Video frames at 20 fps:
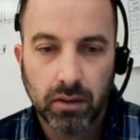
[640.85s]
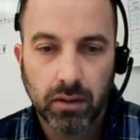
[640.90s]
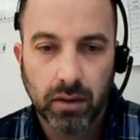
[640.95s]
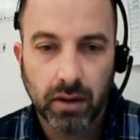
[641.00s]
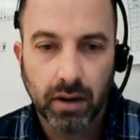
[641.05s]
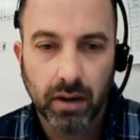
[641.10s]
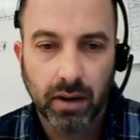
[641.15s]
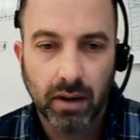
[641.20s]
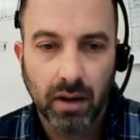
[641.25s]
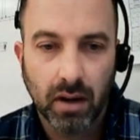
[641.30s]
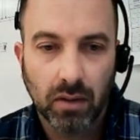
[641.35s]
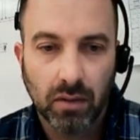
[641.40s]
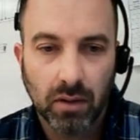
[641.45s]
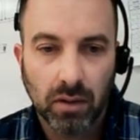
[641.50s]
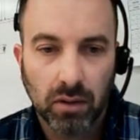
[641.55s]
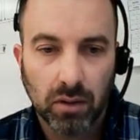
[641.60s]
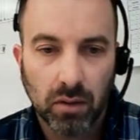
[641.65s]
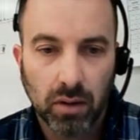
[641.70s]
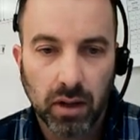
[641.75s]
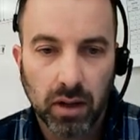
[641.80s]
All right, and
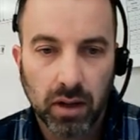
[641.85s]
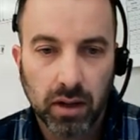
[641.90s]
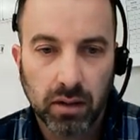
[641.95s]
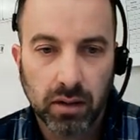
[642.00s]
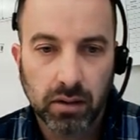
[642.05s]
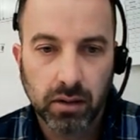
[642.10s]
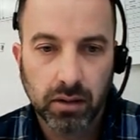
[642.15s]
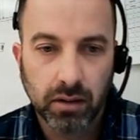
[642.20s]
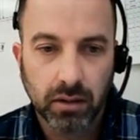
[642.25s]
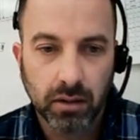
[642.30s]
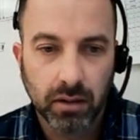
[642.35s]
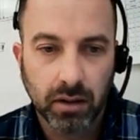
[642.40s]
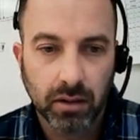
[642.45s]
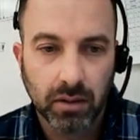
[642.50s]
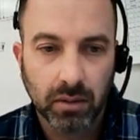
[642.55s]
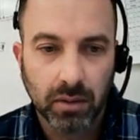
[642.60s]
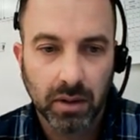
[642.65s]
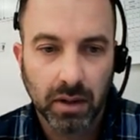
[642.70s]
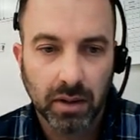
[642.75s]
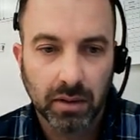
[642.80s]
then you can go ahead and then
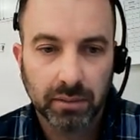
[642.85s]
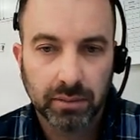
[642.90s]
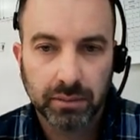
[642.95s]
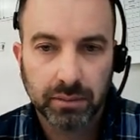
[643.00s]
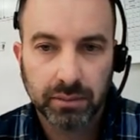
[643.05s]
click OK.